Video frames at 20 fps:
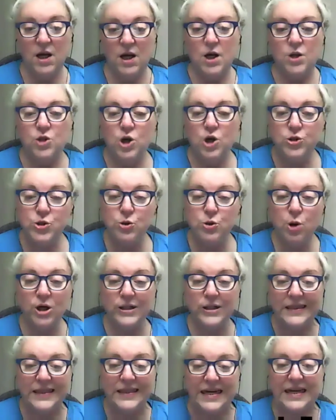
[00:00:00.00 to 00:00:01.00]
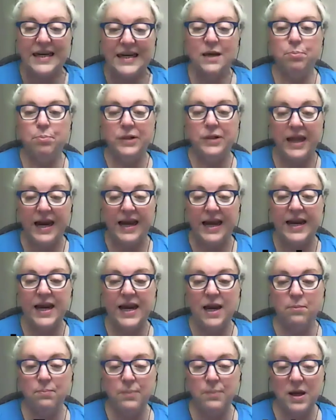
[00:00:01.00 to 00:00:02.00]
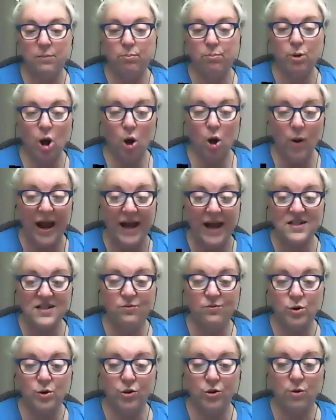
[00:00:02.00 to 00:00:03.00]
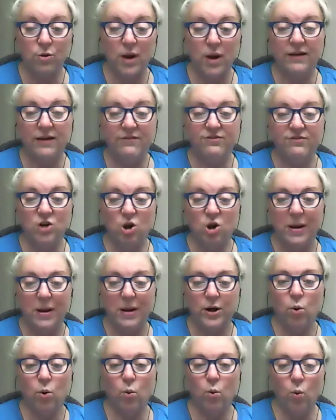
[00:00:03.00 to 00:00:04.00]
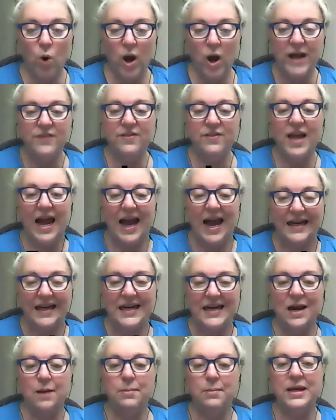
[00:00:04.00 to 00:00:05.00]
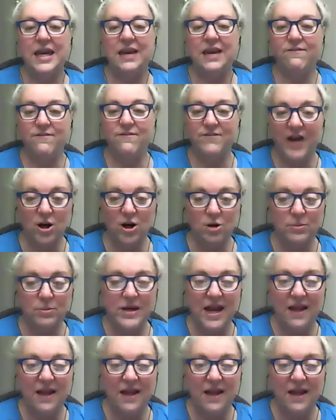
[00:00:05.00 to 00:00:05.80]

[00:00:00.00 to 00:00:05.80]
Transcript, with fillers: Those who are leading, planning, and being proactive will thrive no matter what the economic environment.